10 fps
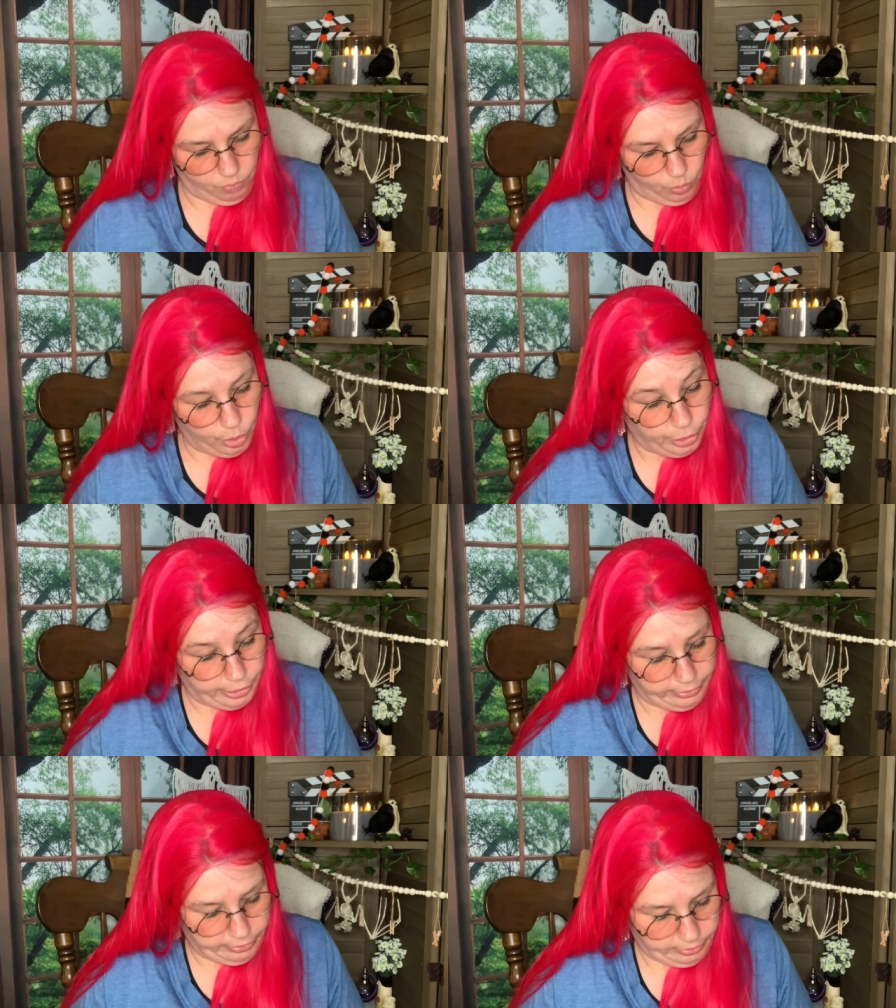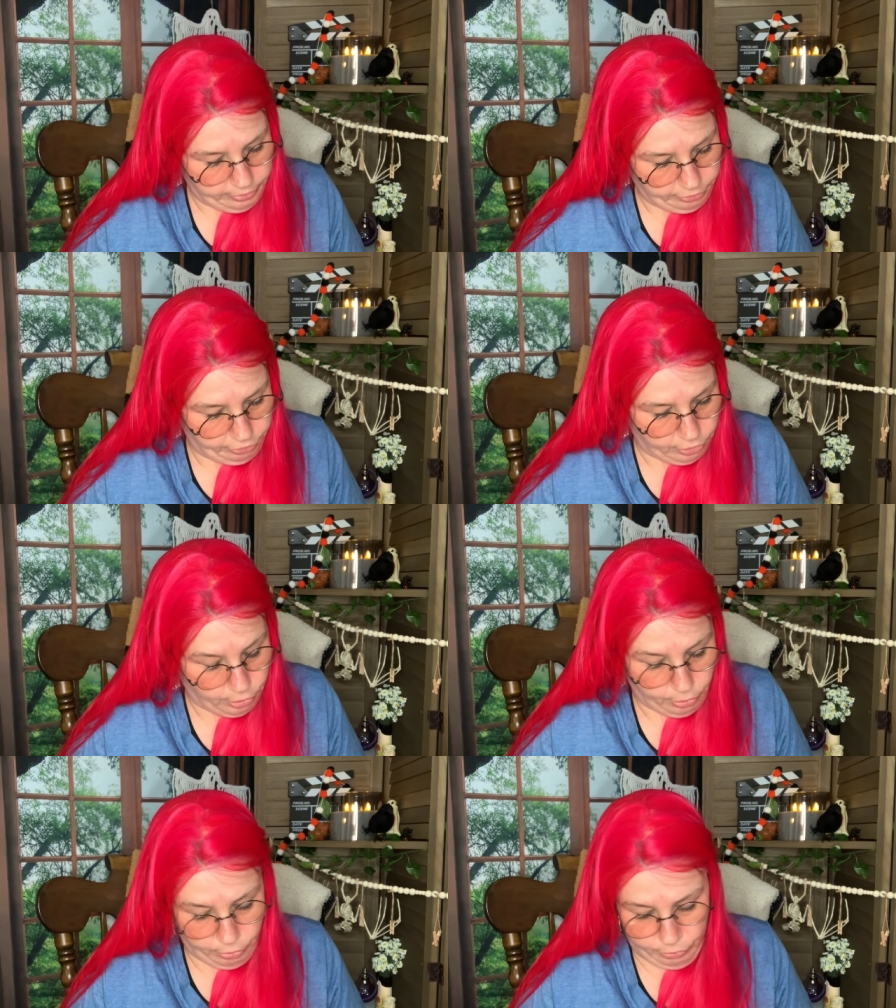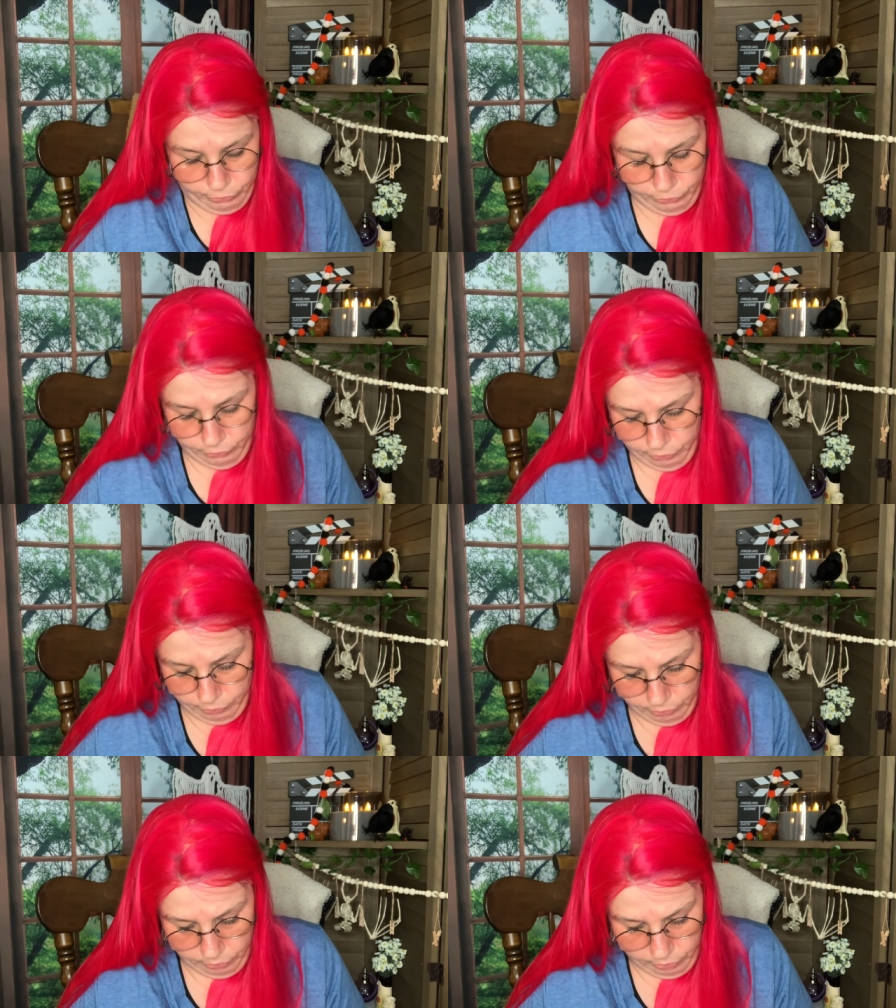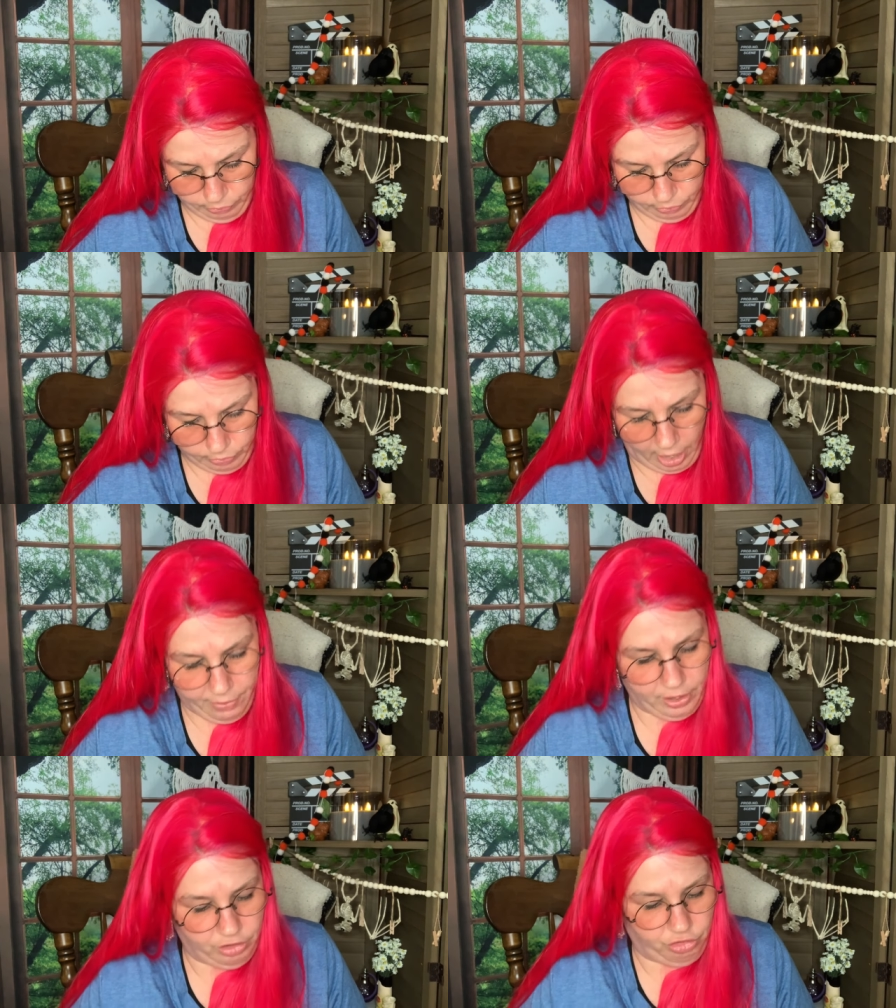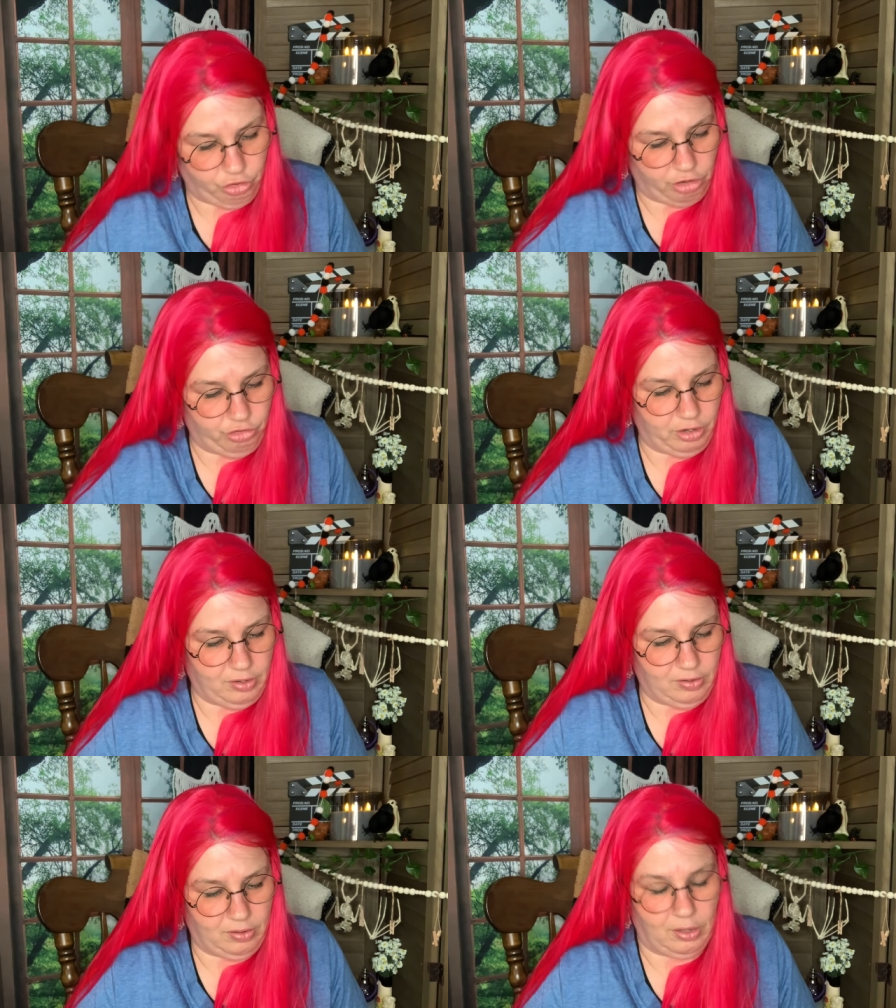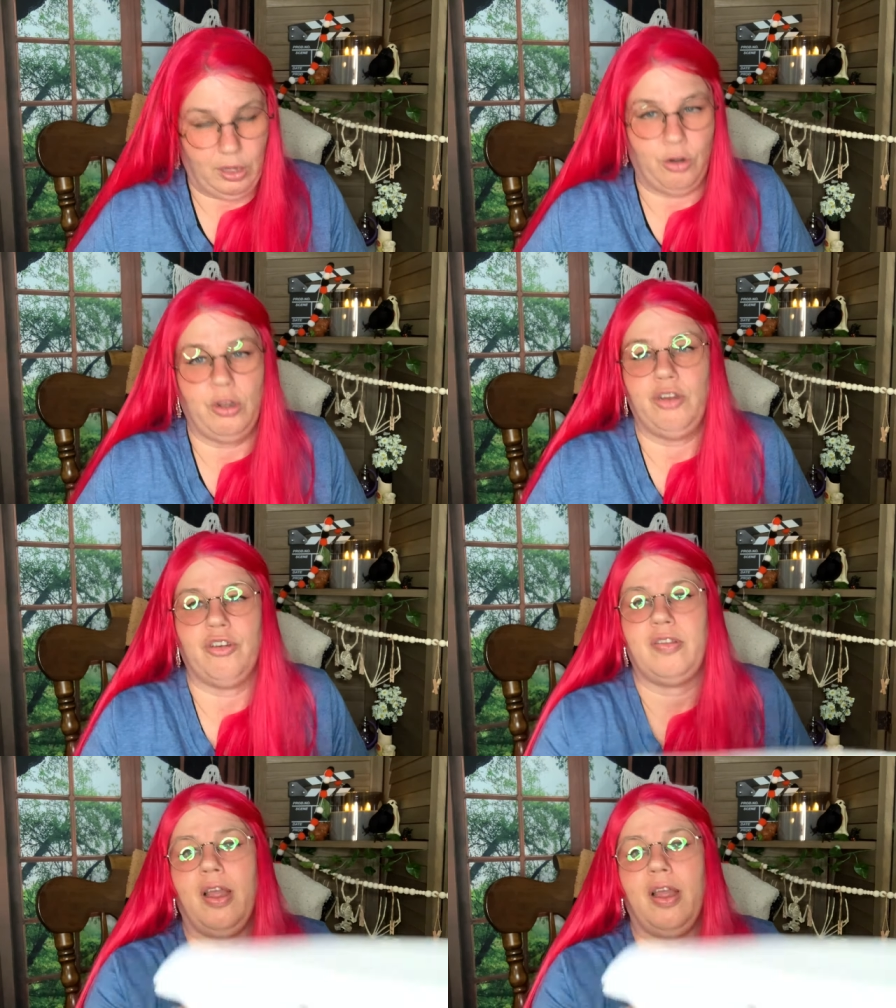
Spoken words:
wood, so... And the instructions literally just